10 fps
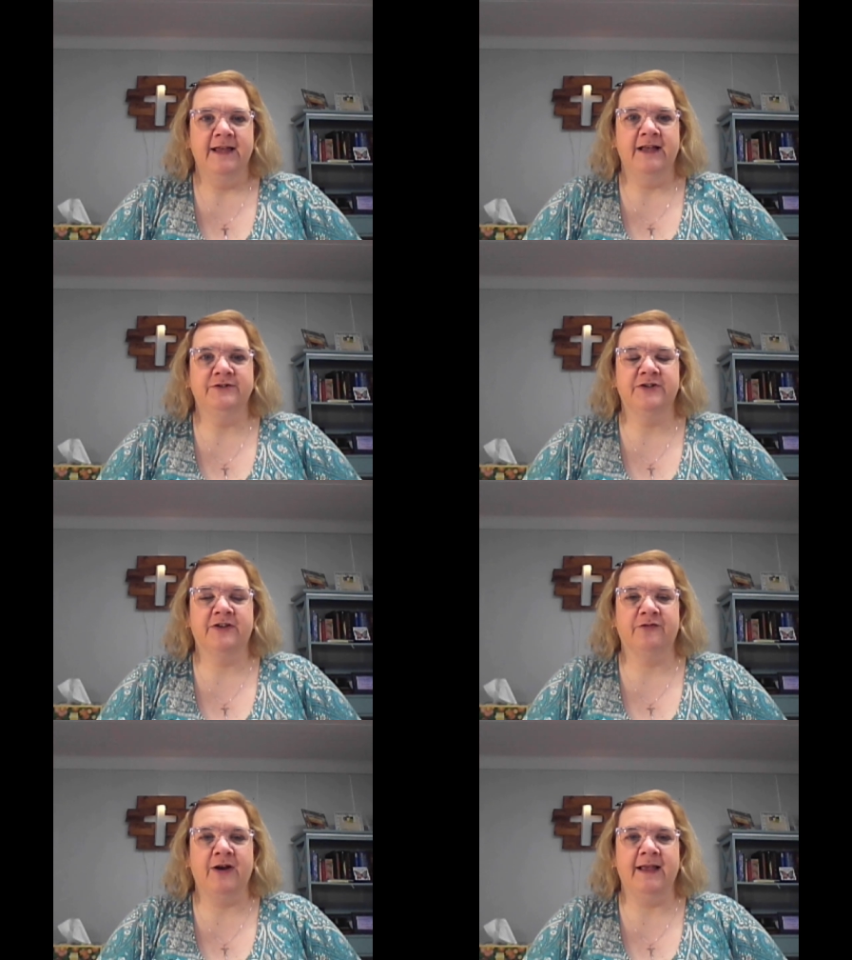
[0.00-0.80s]
It
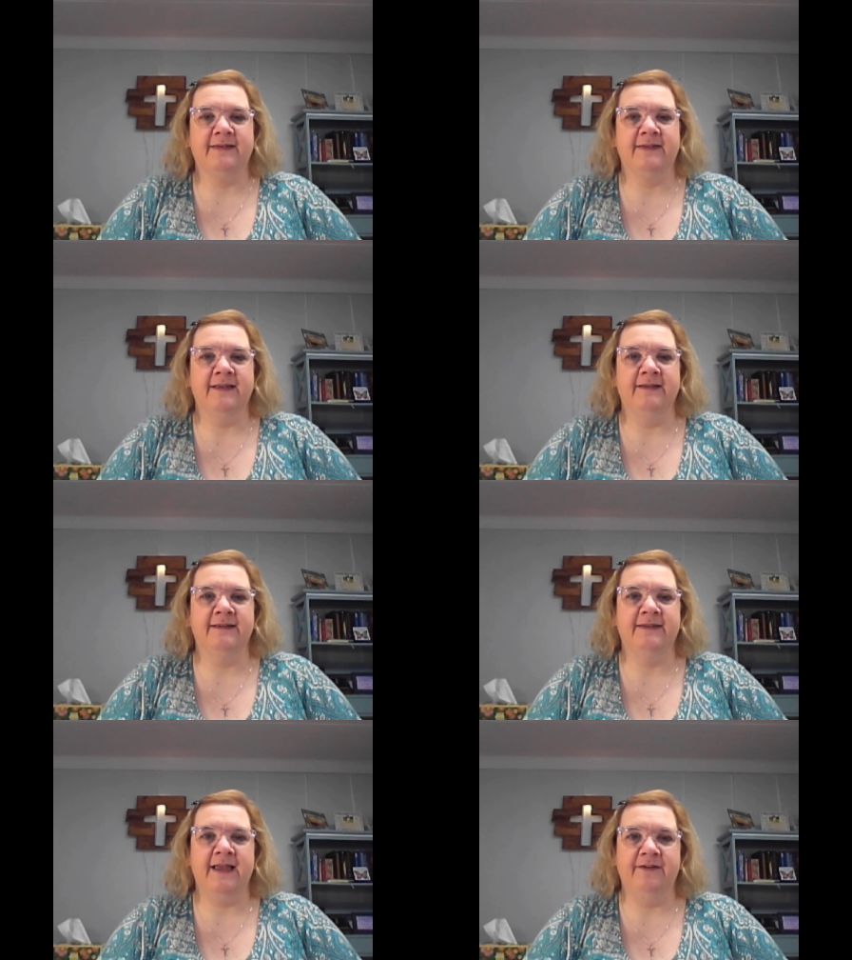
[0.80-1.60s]
just rests in
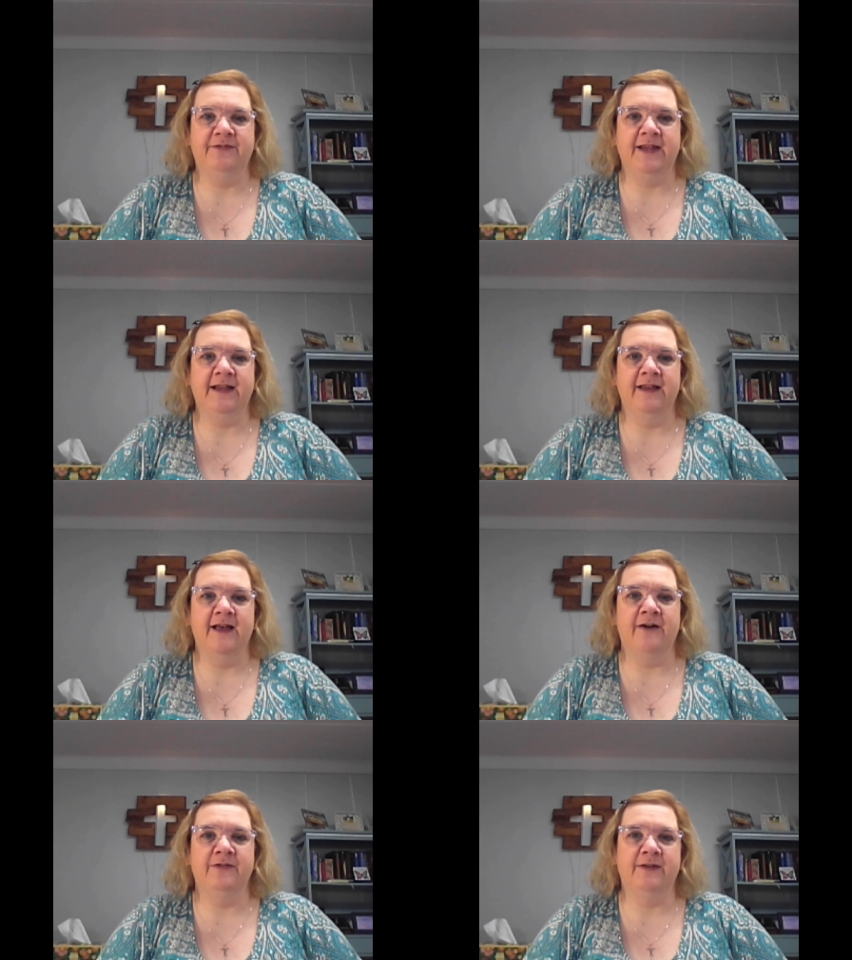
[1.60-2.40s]
the safety
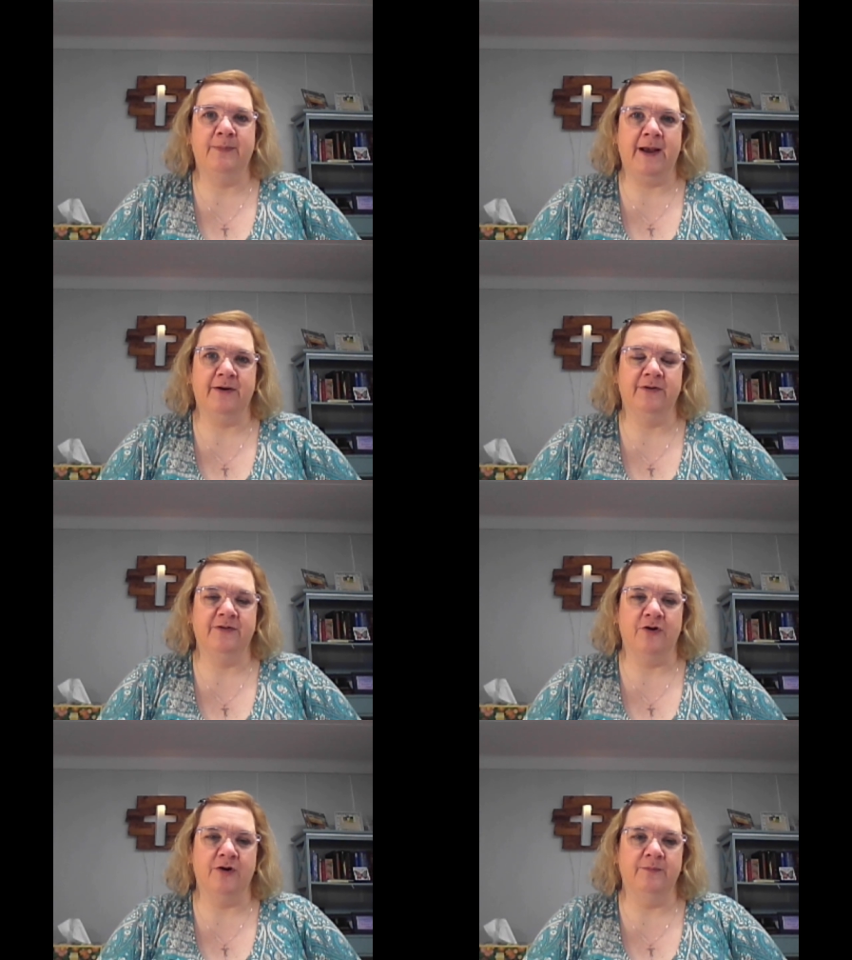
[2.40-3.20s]
of its
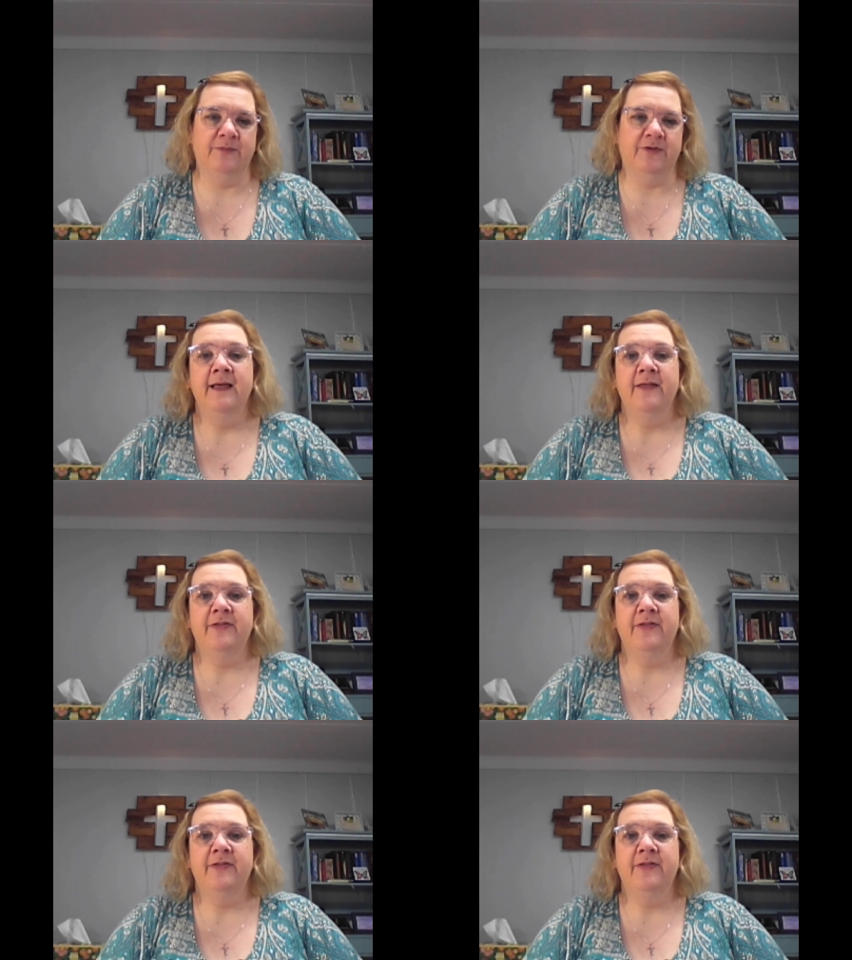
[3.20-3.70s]
parents' arms.